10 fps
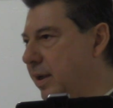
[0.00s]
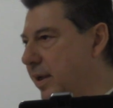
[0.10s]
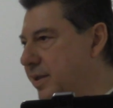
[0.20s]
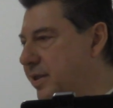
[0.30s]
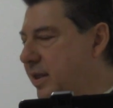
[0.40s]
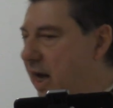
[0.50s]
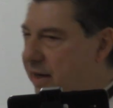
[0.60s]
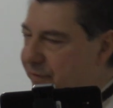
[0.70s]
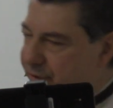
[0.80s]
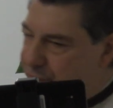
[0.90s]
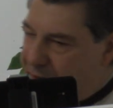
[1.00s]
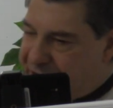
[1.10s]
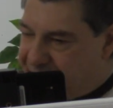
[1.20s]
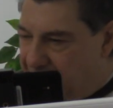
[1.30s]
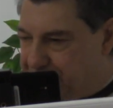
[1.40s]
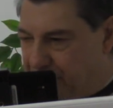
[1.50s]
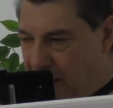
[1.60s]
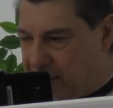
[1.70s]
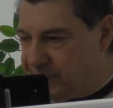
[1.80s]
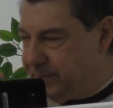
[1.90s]
It's kind of a three-step
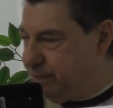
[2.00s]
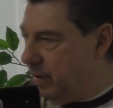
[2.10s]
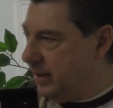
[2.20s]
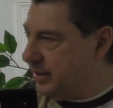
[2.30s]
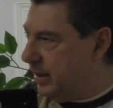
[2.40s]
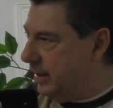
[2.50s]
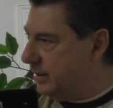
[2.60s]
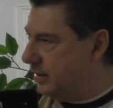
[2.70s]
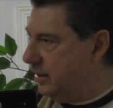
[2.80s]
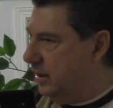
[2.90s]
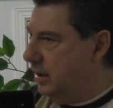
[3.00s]
process.